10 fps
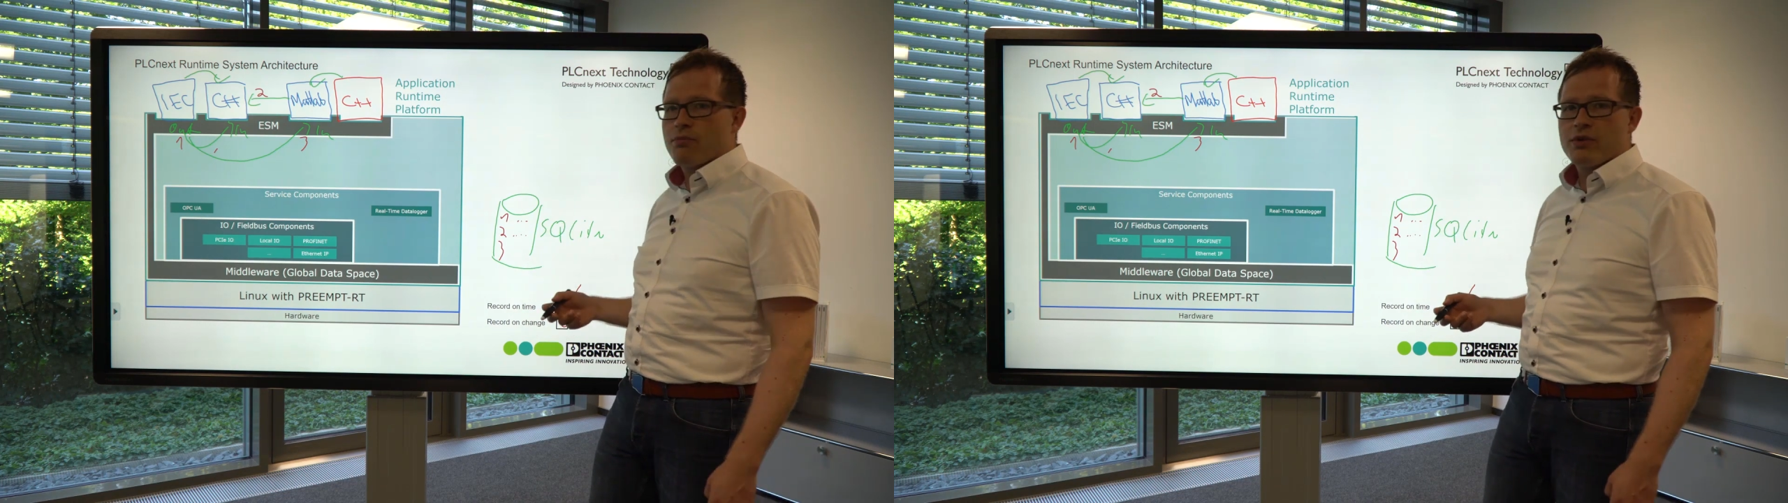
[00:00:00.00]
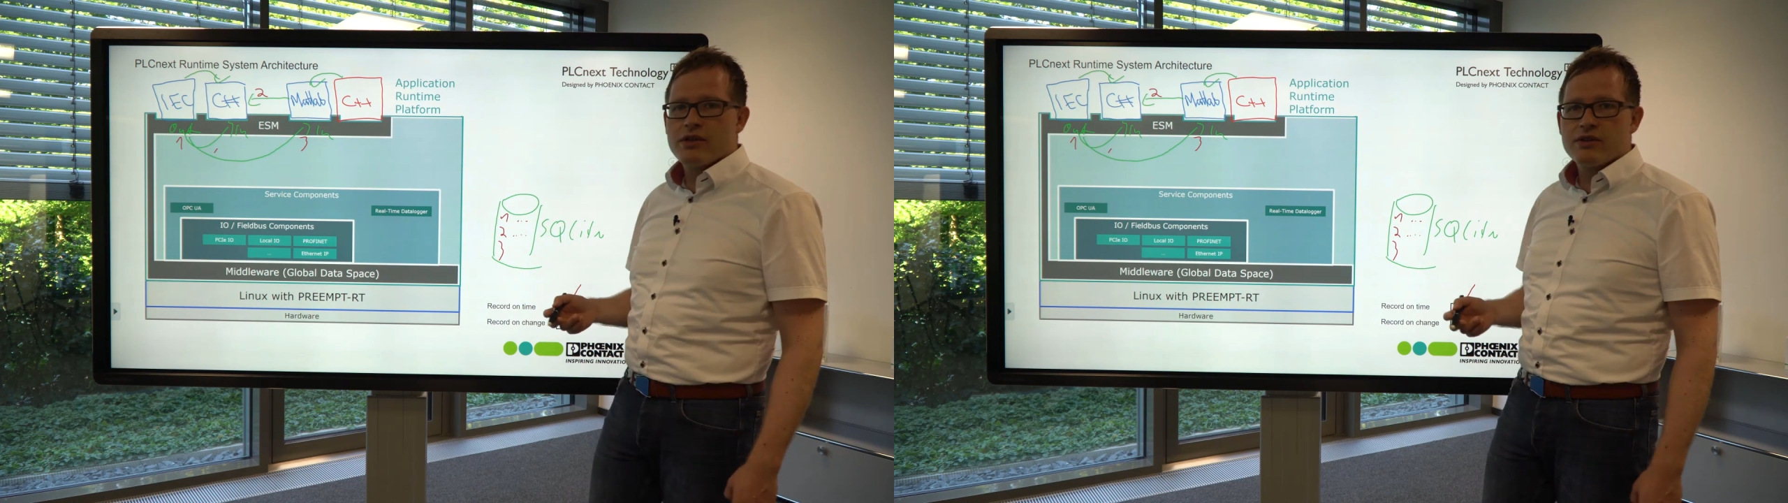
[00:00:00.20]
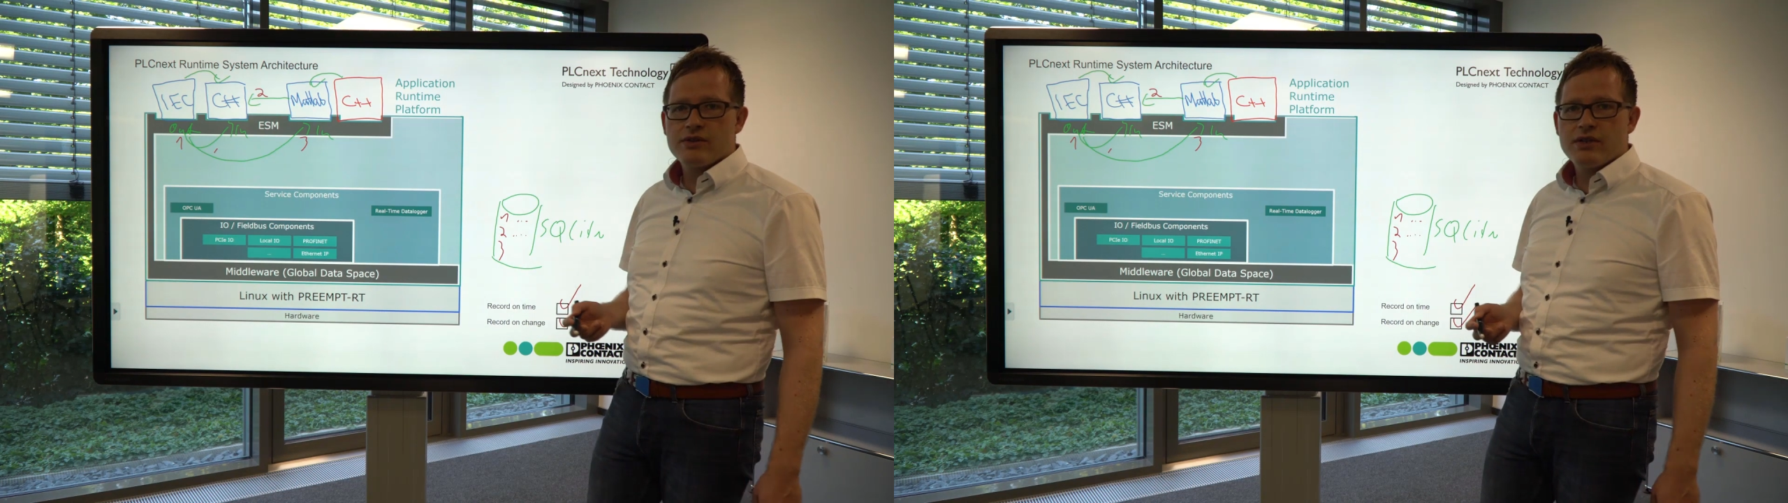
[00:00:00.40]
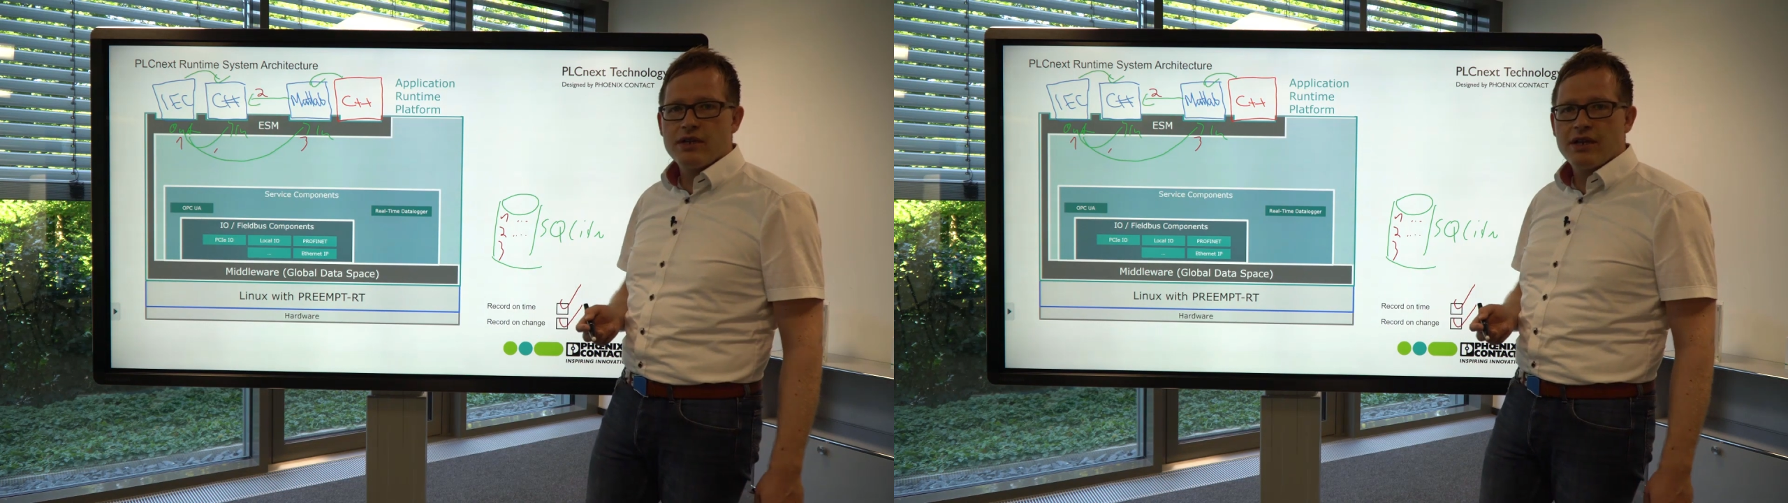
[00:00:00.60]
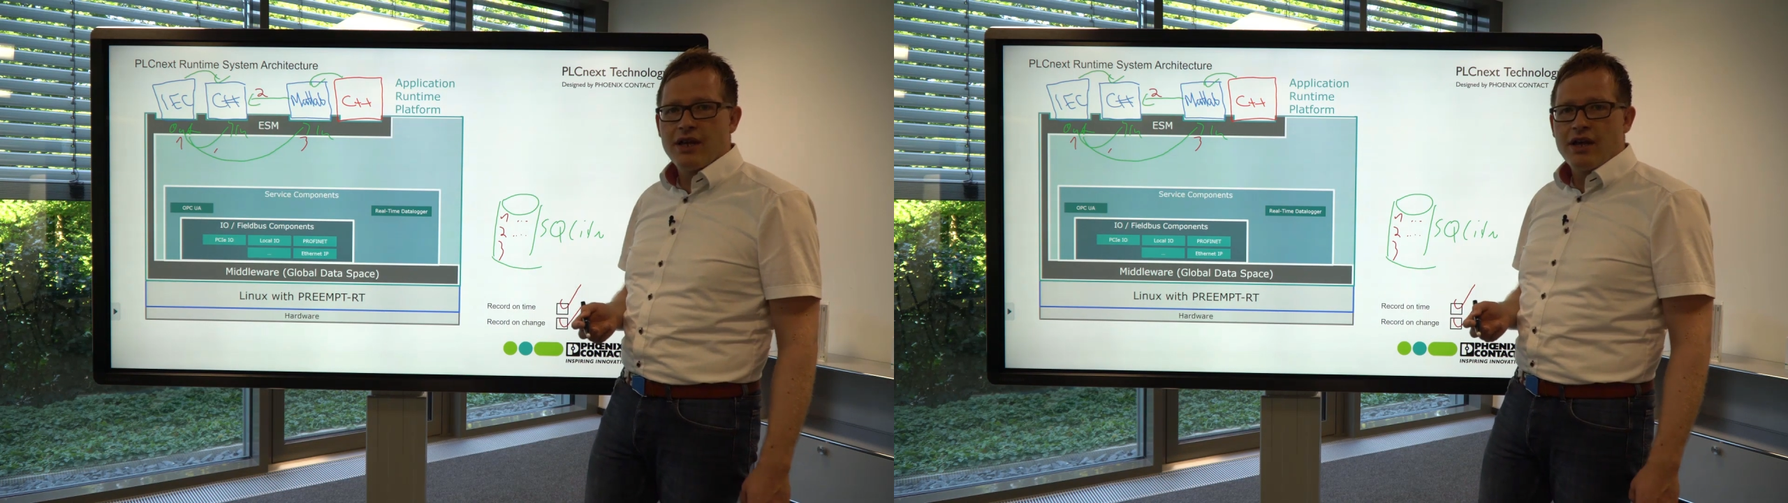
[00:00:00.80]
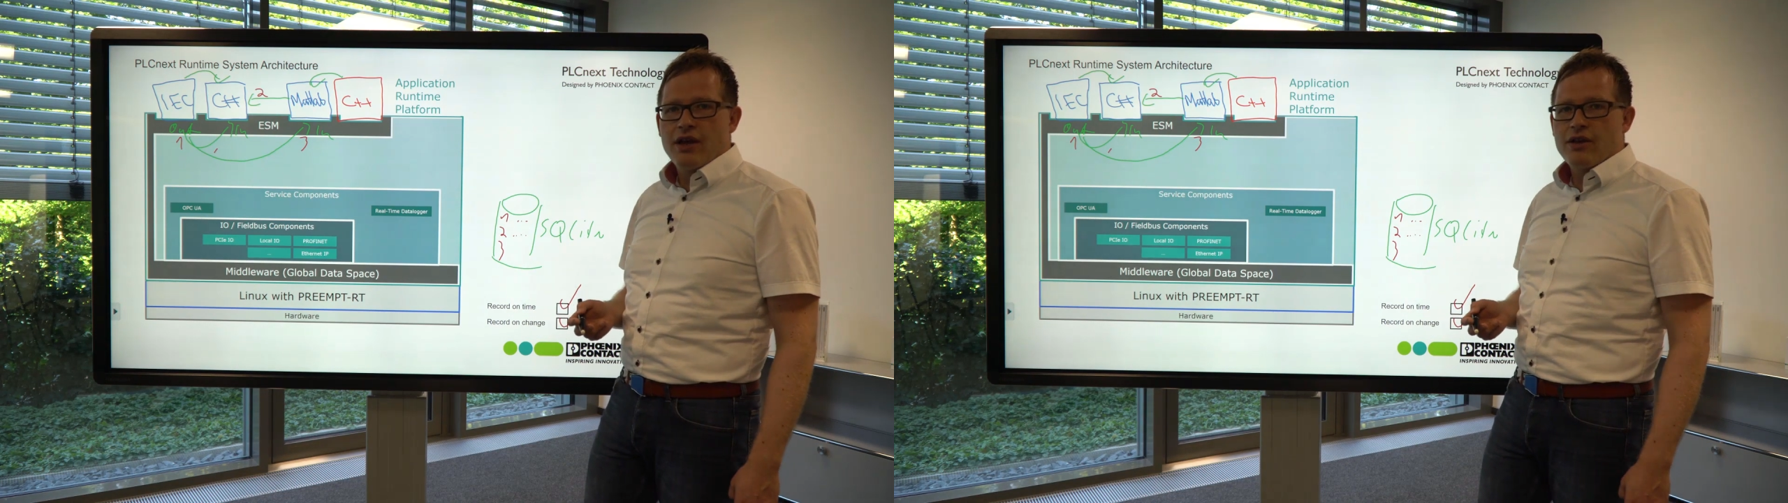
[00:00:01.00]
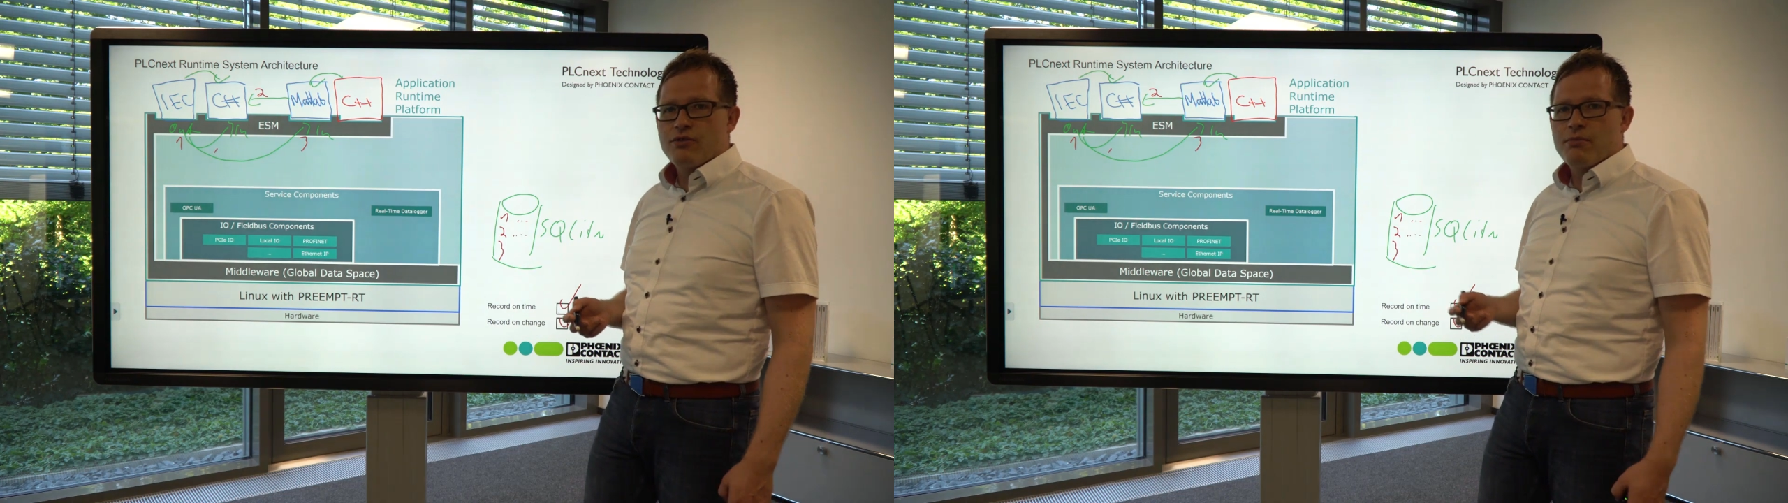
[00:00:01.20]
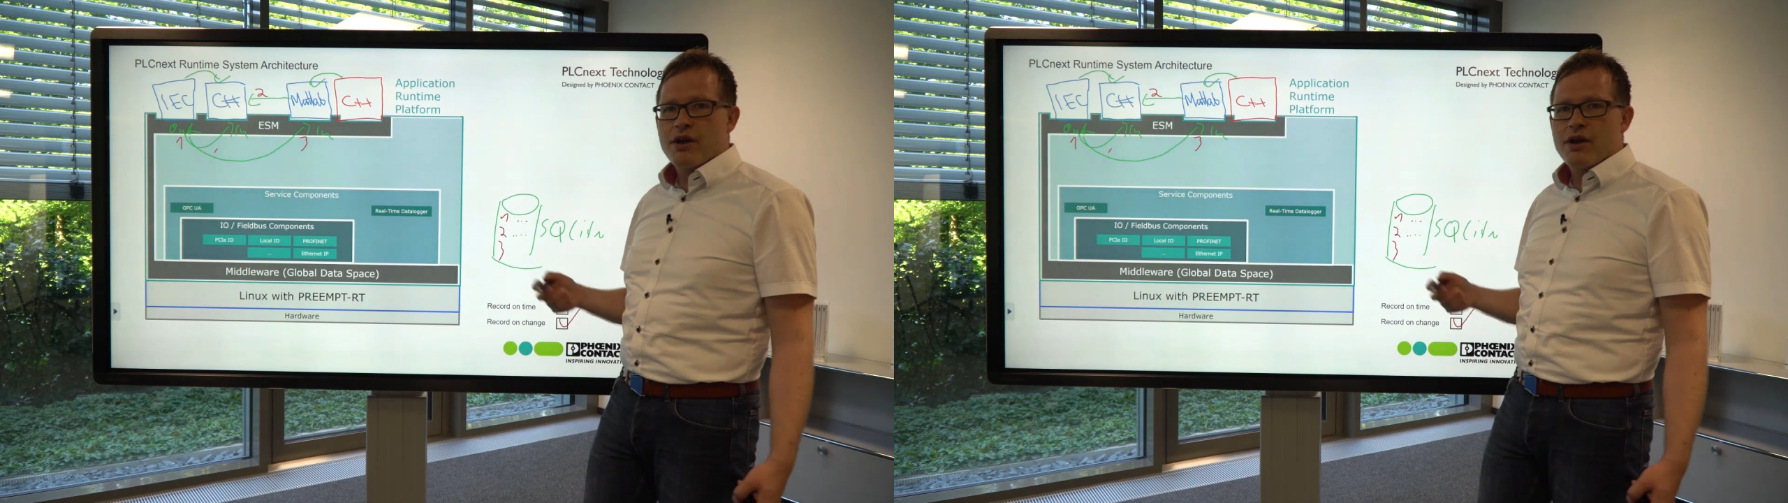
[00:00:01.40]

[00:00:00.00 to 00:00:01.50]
the P L C and you